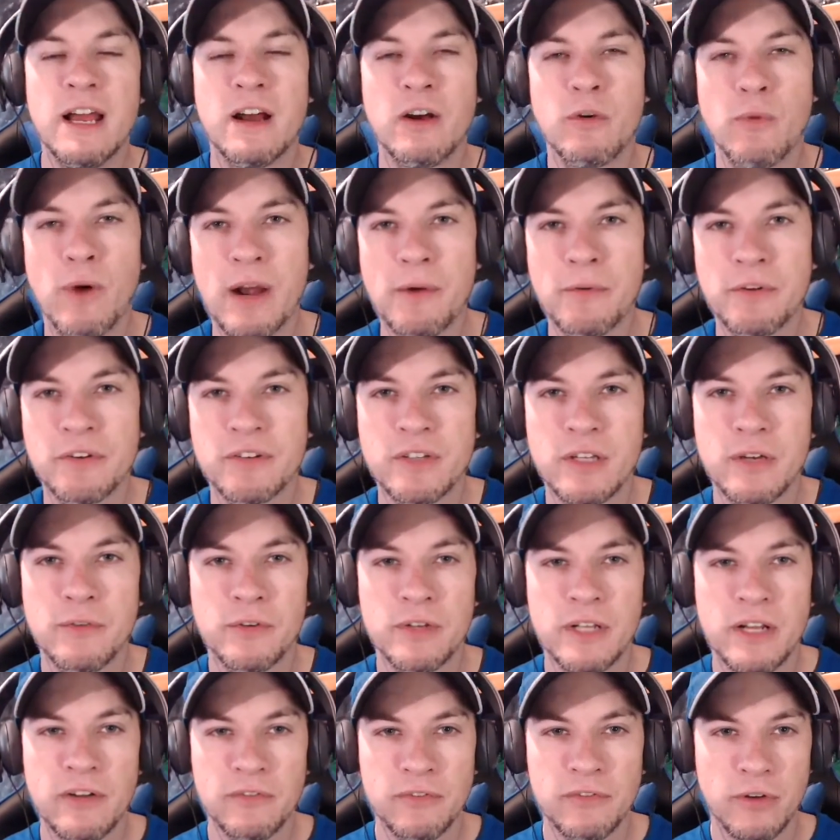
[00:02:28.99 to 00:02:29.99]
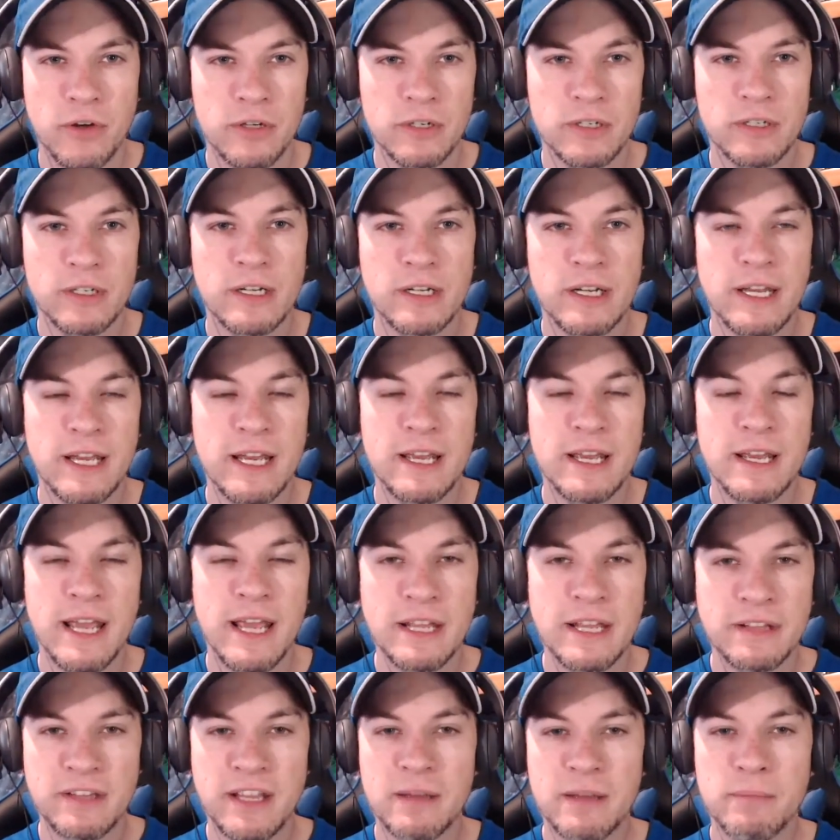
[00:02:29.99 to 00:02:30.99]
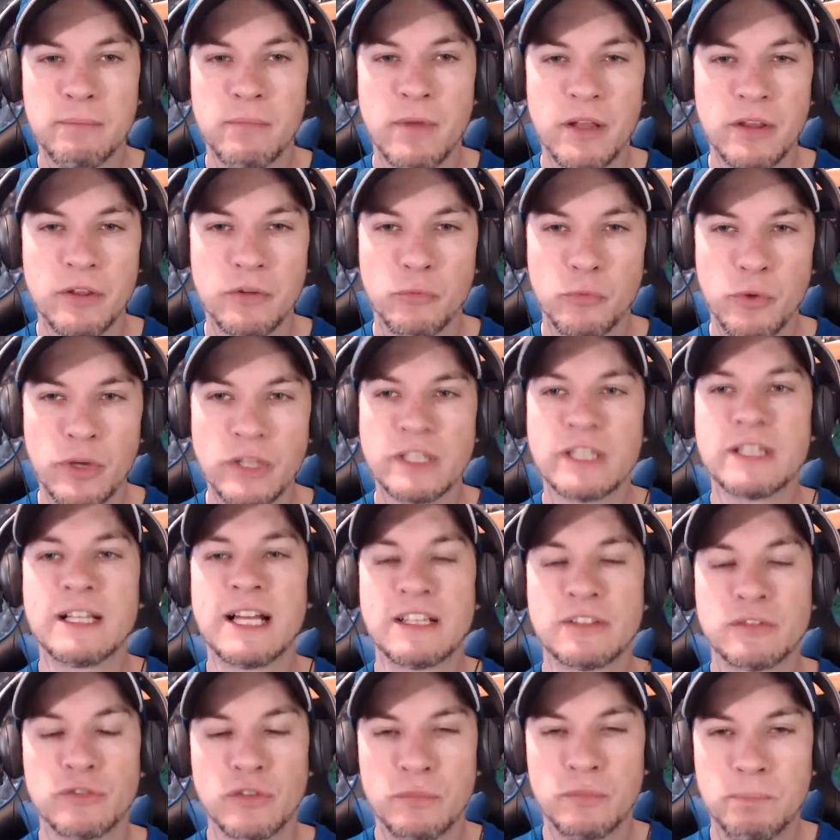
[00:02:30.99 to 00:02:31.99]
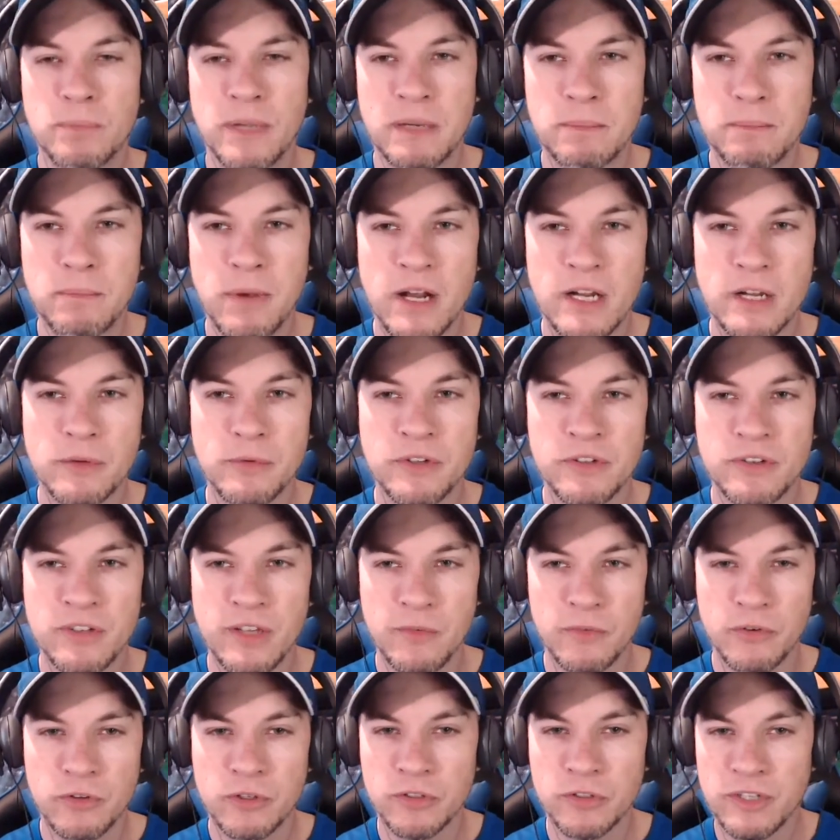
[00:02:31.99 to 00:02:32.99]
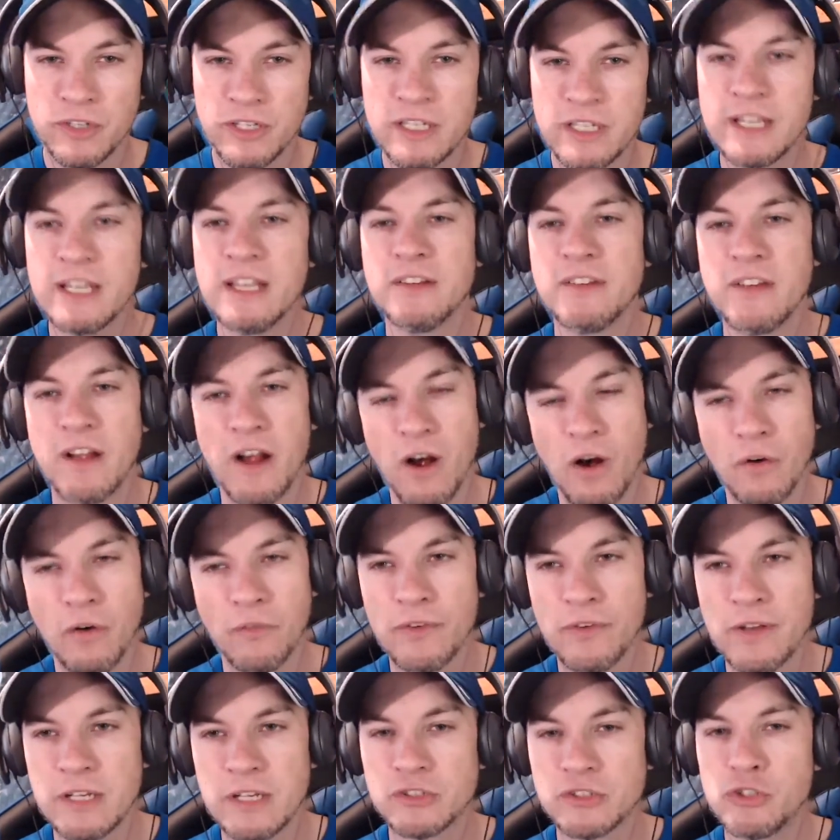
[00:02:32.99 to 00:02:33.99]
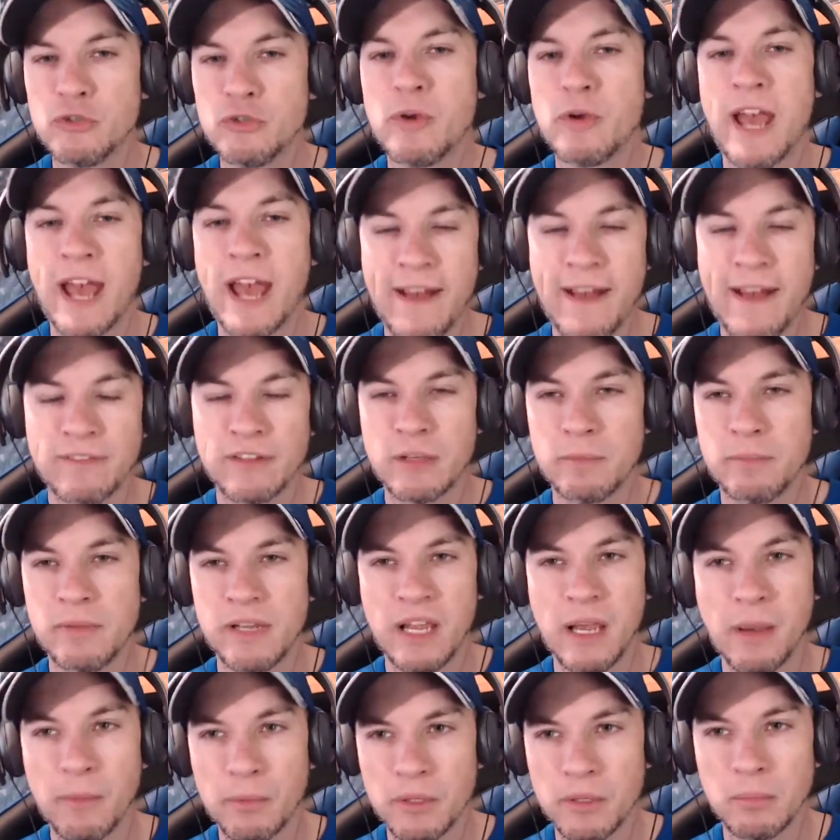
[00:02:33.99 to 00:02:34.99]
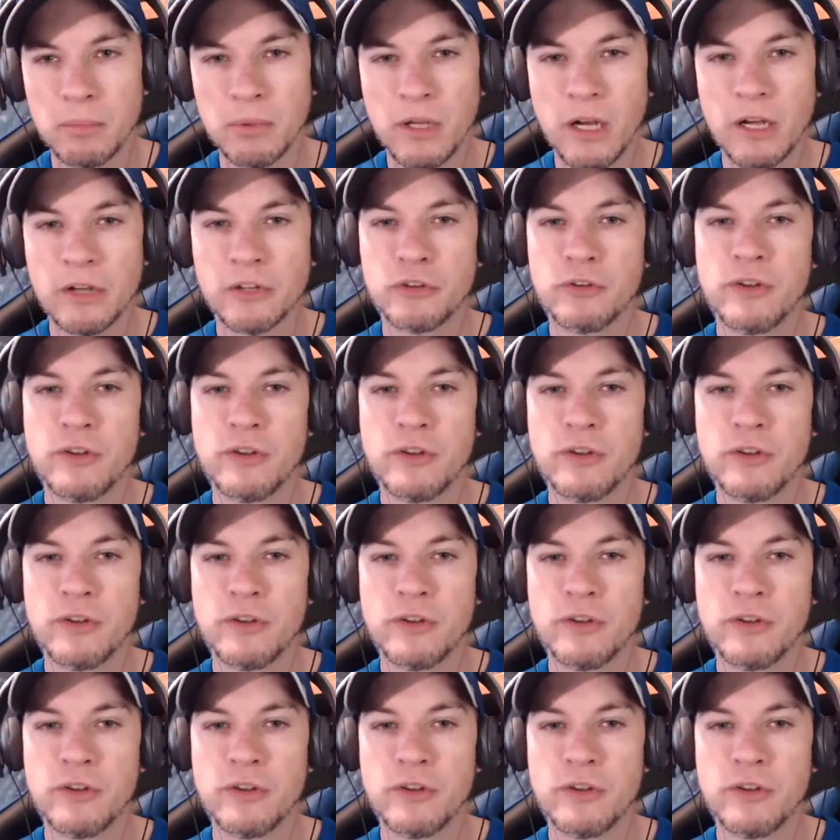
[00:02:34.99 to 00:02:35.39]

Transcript: a wide receiver that Florida and Dan Mullen really likes those big body receivers, because in his offense, you have to be able to block.